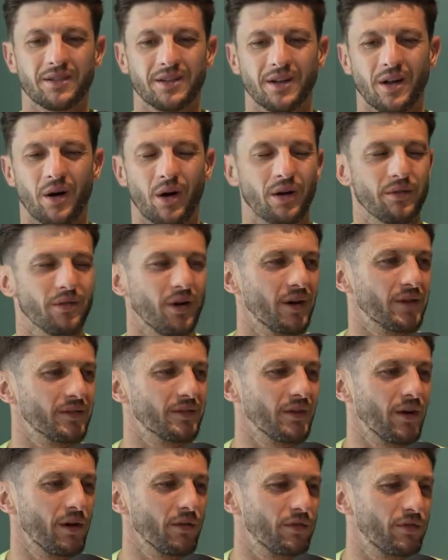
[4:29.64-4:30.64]

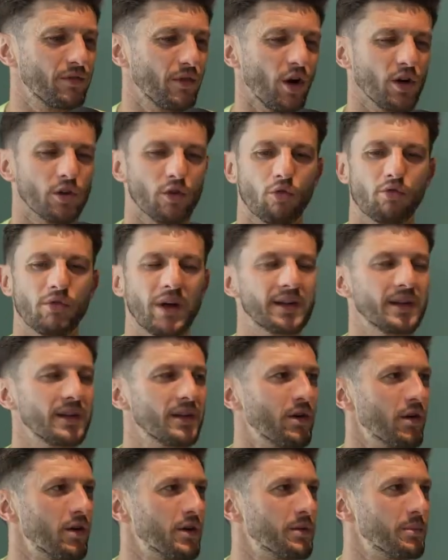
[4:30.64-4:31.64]
I'd already
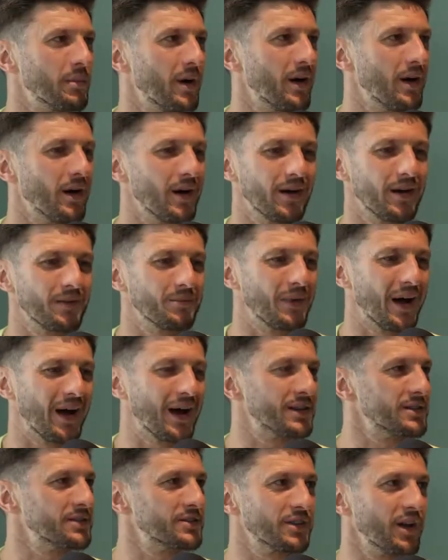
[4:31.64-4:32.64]
gotten my
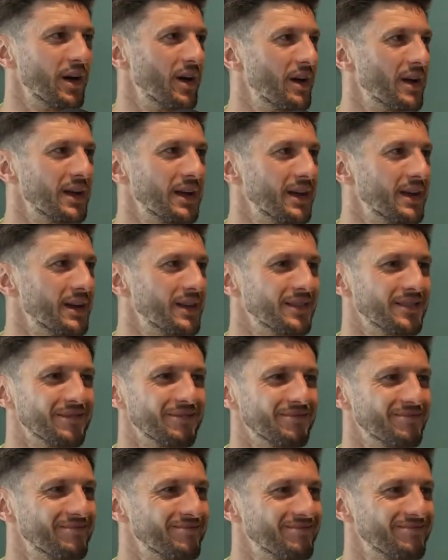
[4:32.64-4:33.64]
hands dirty
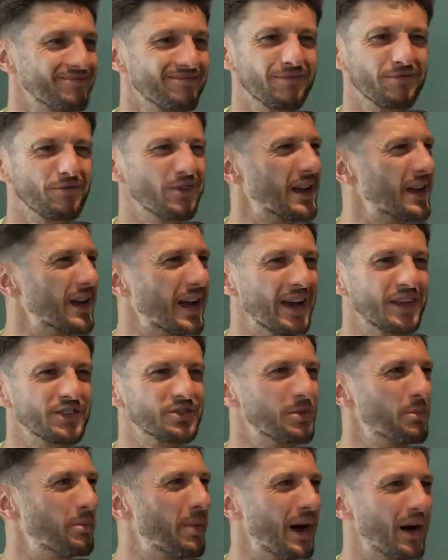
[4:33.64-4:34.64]
in
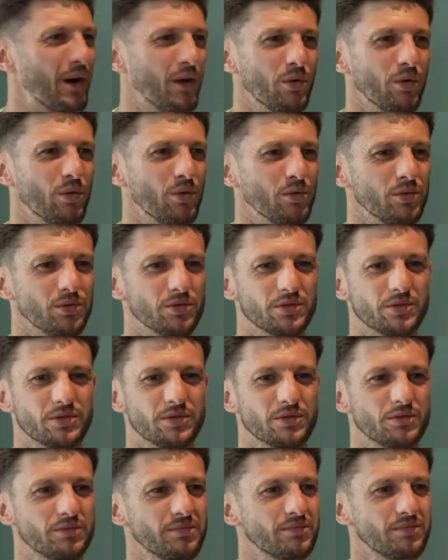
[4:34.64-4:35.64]
relegation
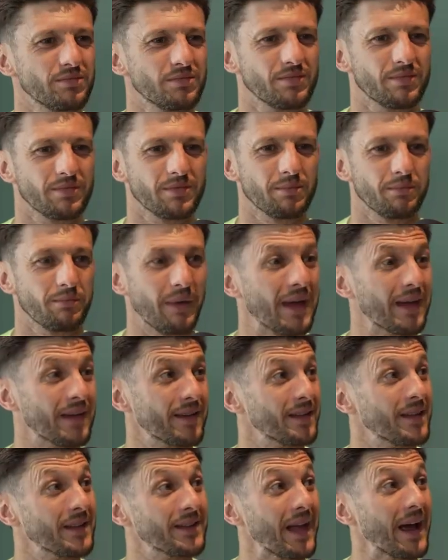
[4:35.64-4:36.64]
battles,
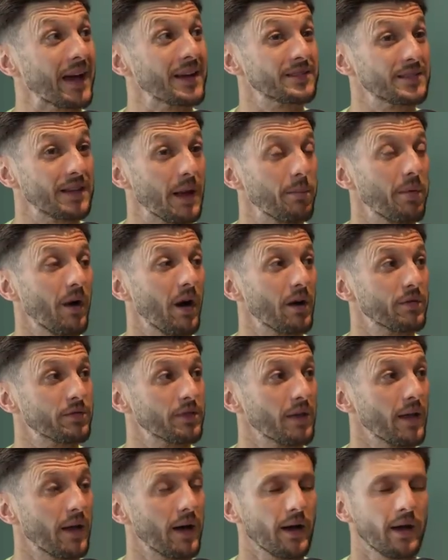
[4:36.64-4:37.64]
making the next step
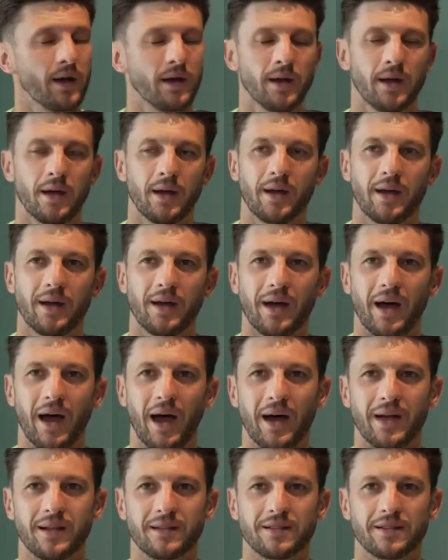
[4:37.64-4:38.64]
after that,
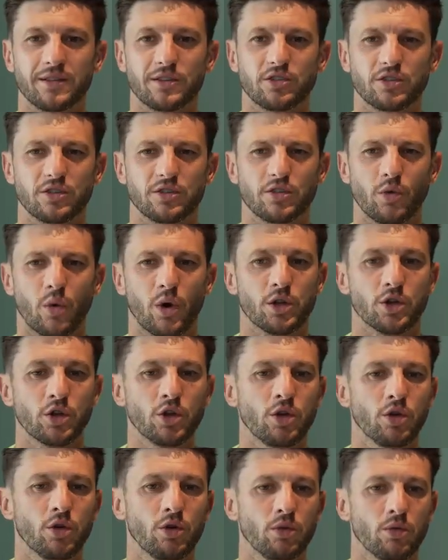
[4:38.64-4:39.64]
and so I
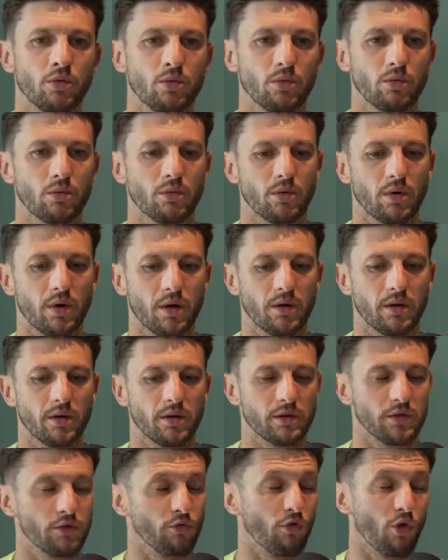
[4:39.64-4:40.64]
knew
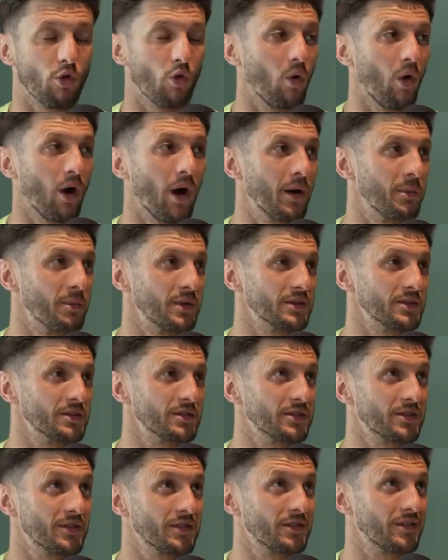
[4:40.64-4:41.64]
the
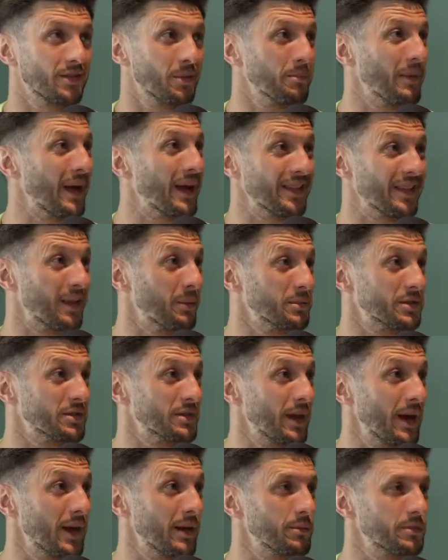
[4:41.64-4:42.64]
requirements to make them
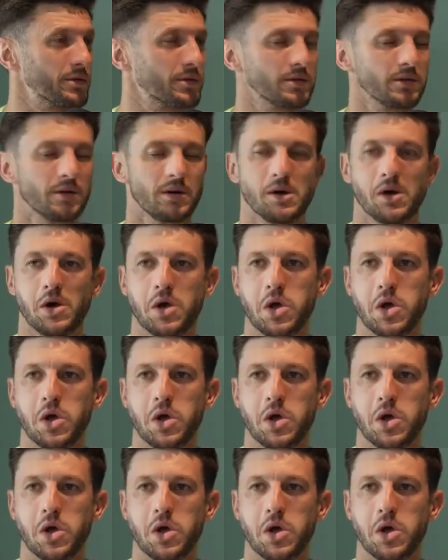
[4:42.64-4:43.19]
steps.